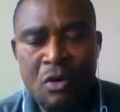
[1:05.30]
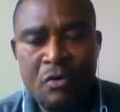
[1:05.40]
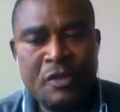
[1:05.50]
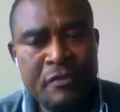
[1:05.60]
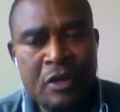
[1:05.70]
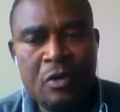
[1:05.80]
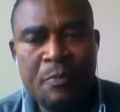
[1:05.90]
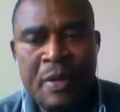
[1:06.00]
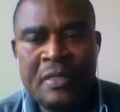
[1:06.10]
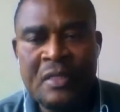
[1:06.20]
of
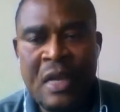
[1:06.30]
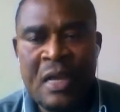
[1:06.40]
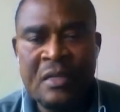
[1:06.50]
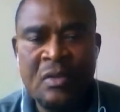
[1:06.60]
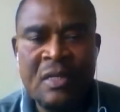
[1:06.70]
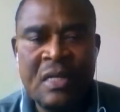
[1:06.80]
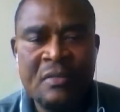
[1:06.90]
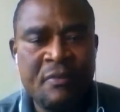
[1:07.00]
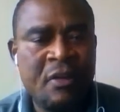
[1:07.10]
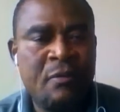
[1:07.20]
development and
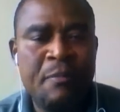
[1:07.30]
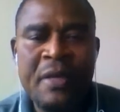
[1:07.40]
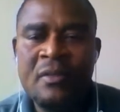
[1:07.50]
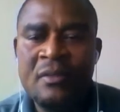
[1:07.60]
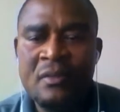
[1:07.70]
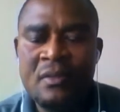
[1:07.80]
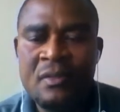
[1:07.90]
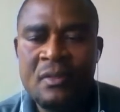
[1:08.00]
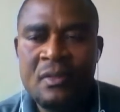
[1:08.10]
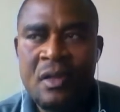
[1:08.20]
underdevelopment,
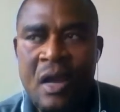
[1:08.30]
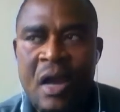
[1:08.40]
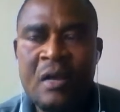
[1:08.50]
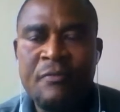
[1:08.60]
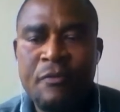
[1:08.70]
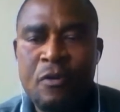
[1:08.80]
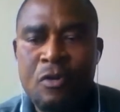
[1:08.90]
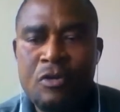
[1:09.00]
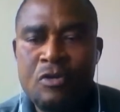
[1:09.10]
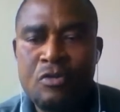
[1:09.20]
and
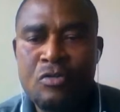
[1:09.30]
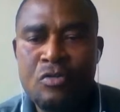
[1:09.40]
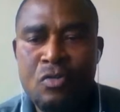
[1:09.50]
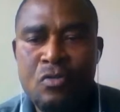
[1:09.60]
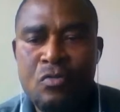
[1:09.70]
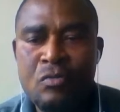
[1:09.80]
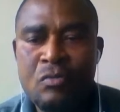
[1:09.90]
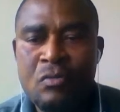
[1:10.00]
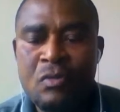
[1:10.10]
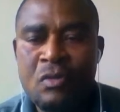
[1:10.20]
for us to know
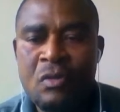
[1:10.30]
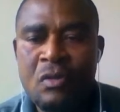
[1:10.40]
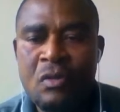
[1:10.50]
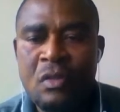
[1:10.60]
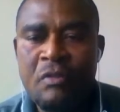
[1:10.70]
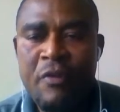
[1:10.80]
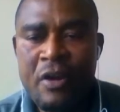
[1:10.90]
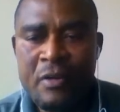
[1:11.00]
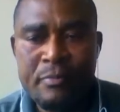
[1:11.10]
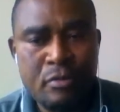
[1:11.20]
the
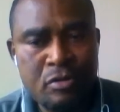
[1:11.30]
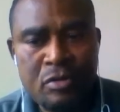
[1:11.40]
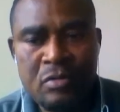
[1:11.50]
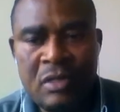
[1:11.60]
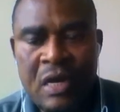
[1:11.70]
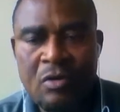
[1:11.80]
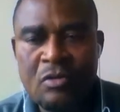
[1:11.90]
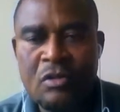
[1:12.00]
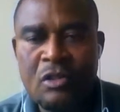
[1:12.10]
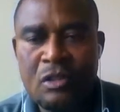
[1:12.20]
variables that
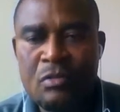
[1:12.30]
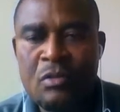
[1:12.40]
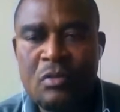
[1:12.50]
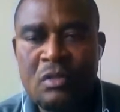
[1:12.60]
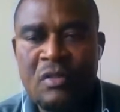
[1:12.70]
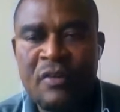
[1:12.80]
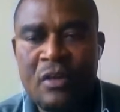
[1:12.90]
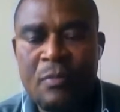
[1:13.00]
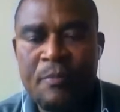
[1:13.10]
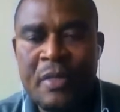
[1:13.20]
constitute
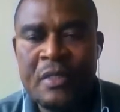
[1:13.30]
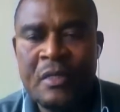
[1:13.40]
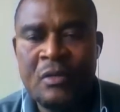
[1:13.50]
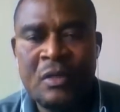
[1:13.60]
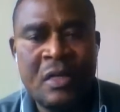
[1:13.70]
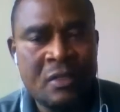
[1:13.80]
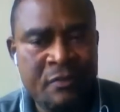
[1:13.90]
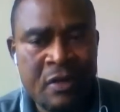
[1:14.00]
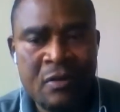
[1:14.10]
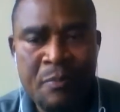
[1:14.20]
development and
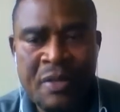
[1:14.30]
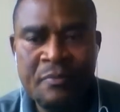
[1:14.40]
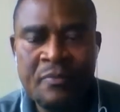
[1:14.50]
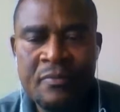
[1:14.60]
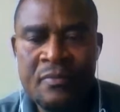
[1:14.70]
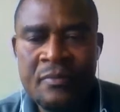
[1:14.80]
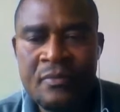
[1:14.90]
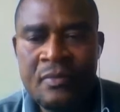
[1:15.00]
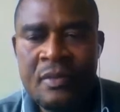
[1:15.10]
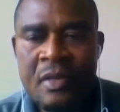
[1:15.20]
underdevelopment,
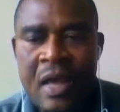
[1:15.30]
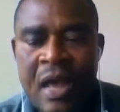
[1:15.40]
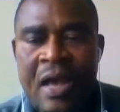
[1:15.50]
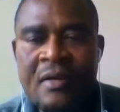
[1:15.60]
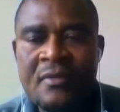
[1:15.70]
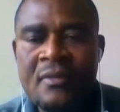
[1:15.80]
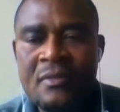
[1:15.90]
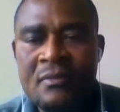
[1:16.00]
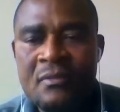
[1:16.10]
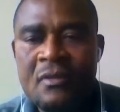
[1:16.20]

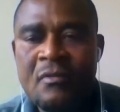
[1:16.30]
and